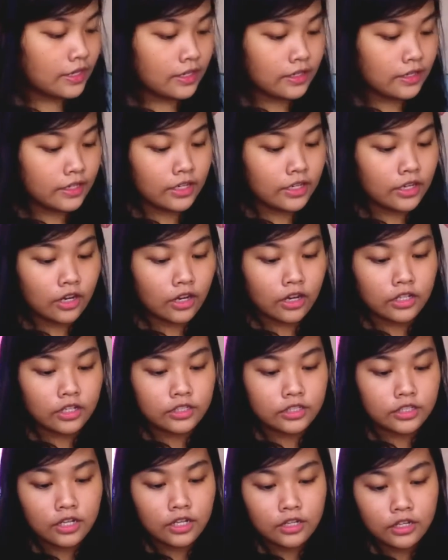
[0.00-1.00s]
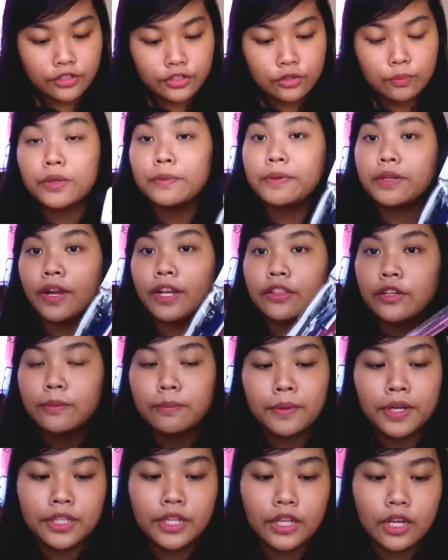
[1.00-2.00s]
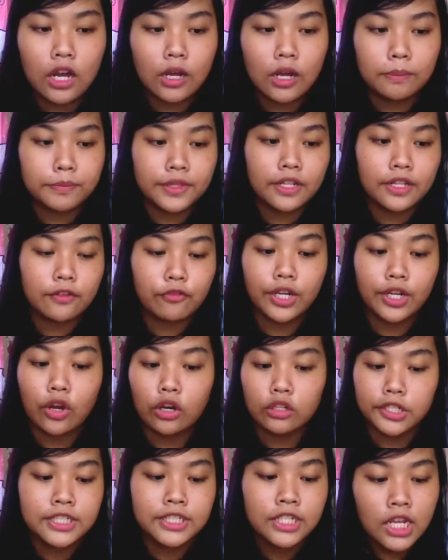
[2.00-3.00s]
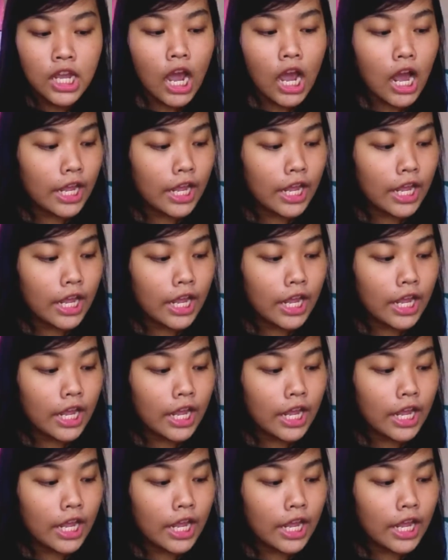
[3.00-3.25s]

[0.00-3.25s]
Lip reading: and then I got, Super B Writer, but in different colors.